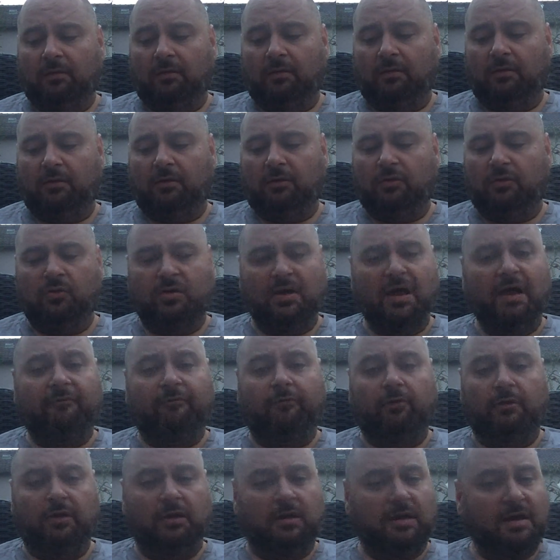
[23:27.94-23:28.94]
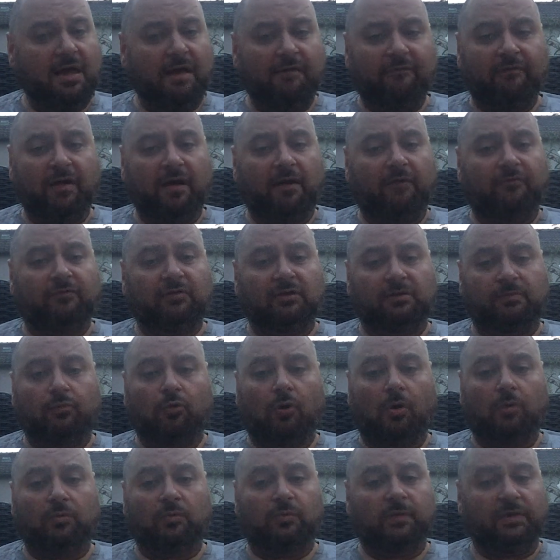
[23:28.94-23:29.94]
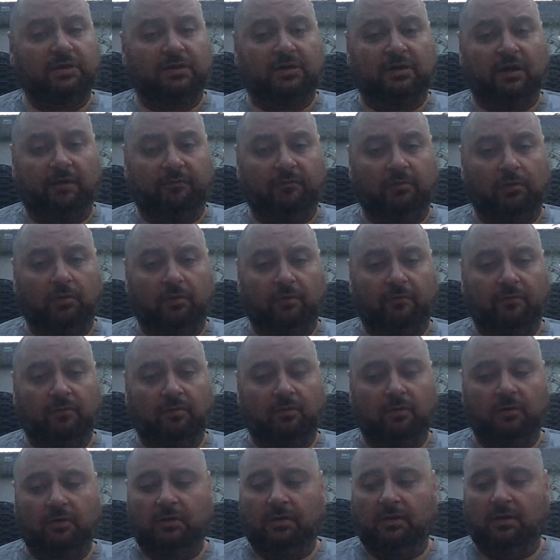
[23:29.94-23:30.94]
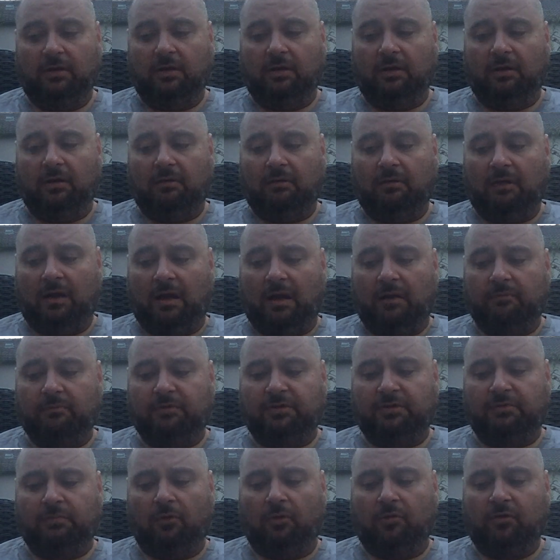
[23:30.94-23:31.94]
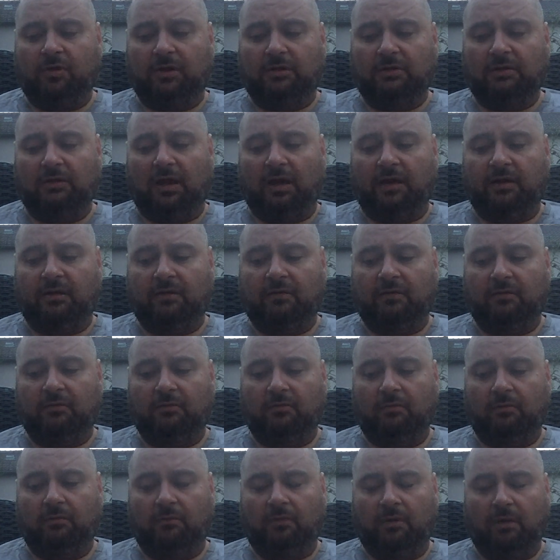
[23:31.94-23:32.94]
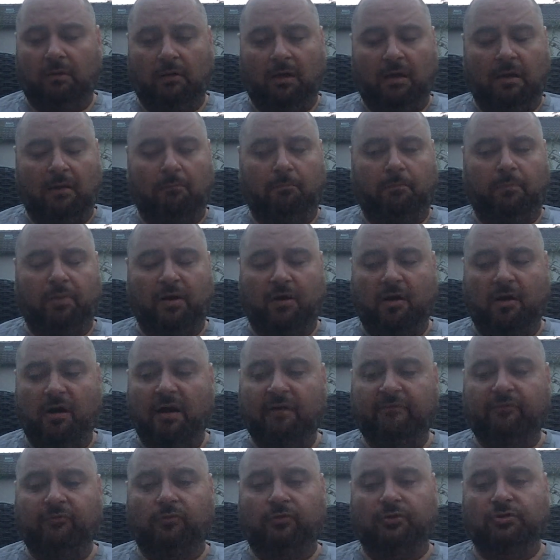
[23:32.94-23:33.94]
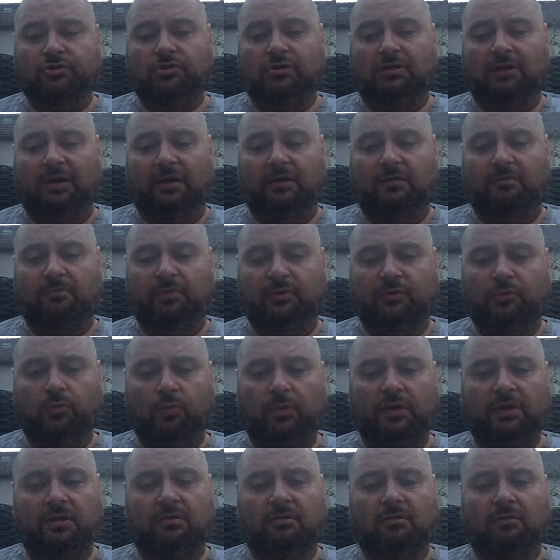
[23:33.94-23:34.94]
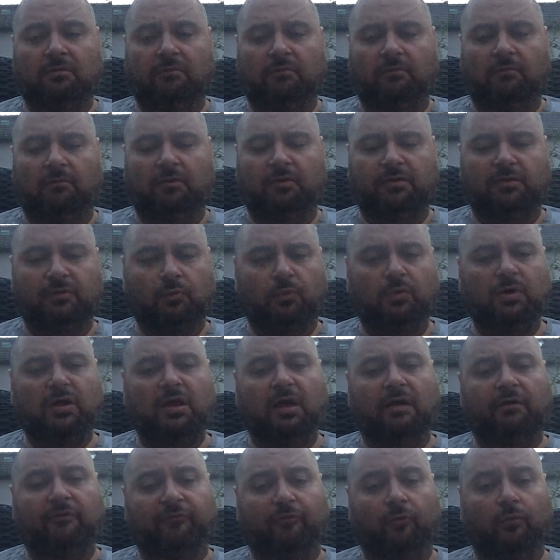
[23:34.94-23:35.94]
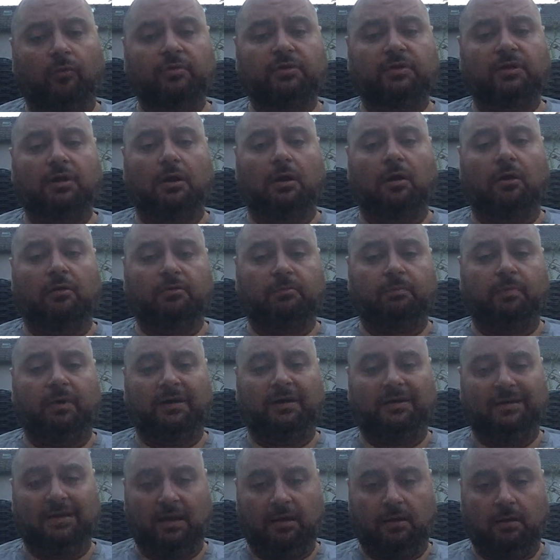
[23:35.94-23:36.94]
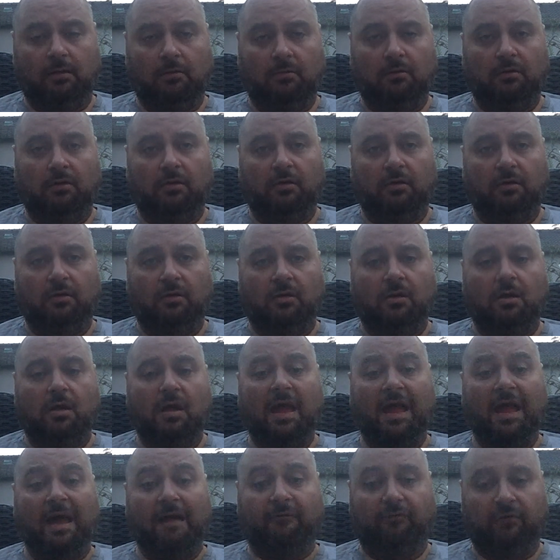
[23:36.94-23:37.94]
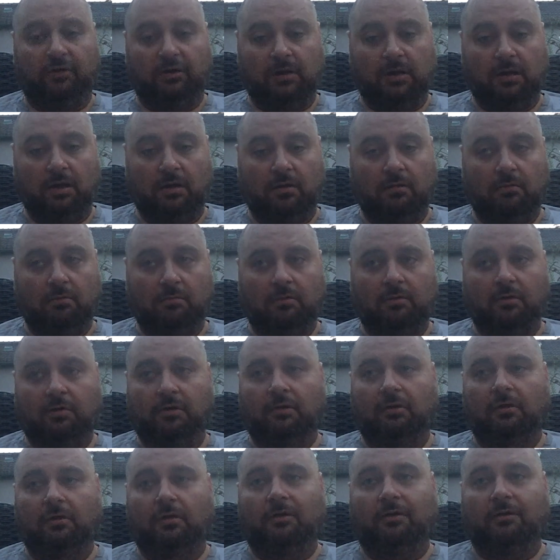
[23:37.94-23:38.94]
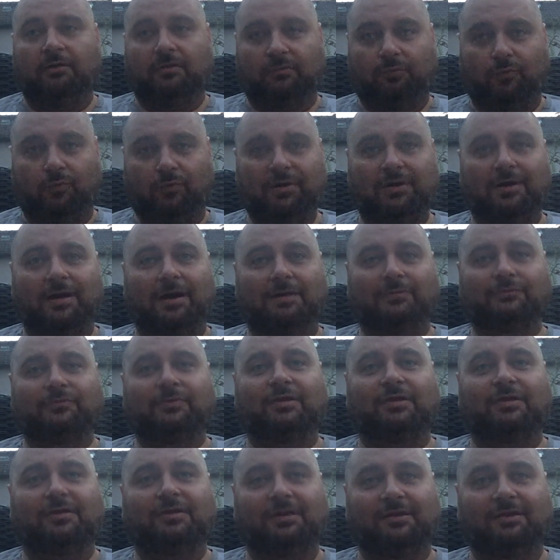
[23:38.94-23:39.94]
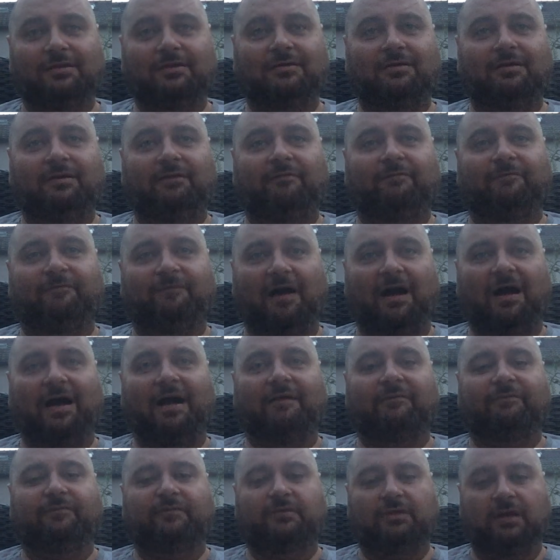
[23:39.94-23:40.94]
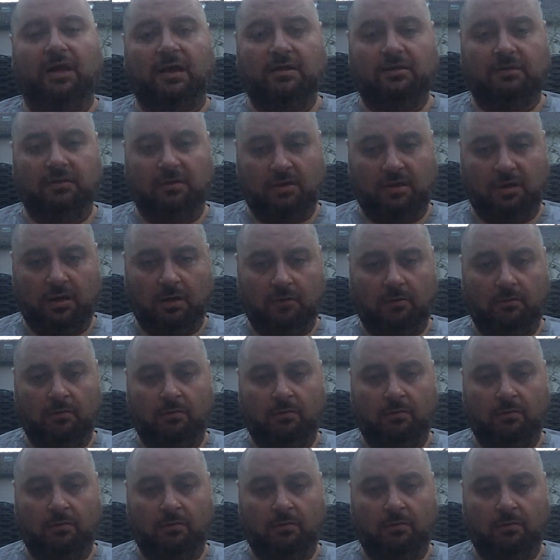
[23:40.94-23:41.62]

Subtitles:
You never have this problem with a Davidoff. I'm smoking like per average, like between 3 and 4 cigars per day, every day, 365 days a year,